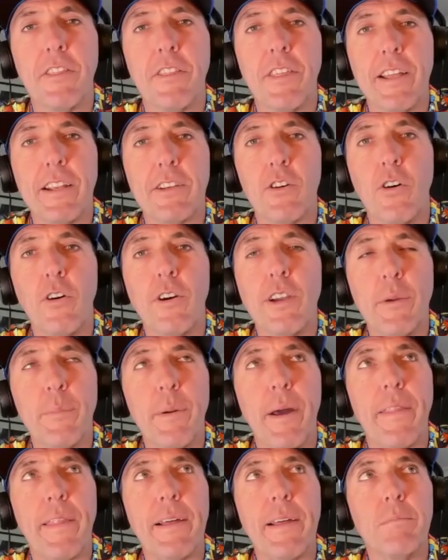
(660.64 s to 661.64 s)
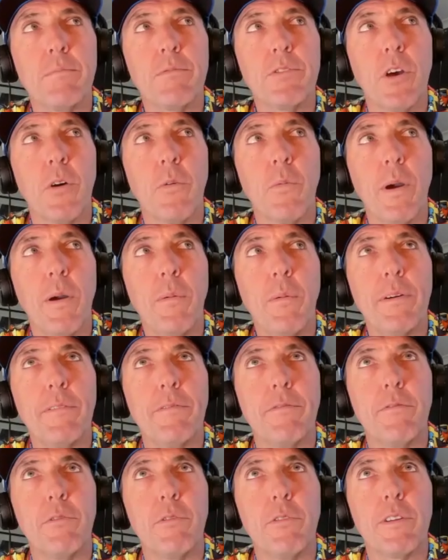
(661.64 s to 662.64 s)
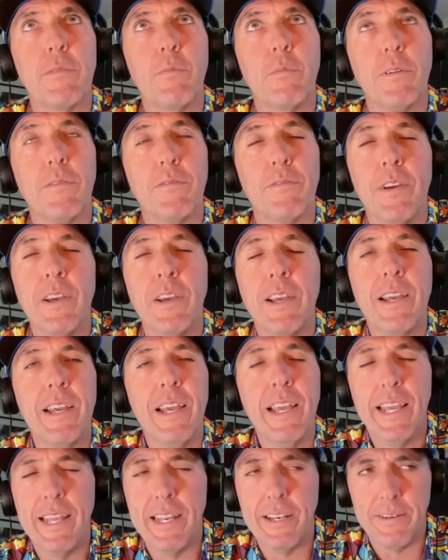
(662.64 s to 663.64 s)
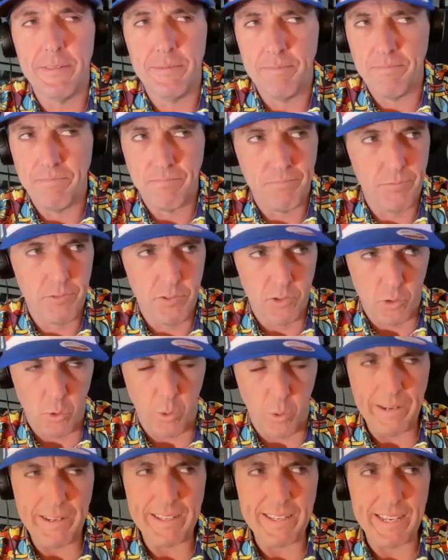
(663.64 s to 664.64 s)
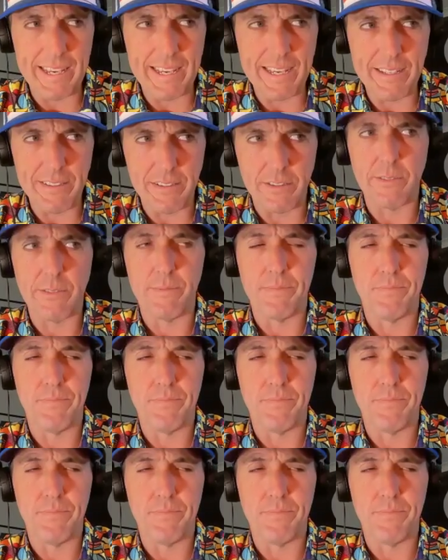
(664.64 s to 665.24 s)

thing talking about that. So where we've in 20 years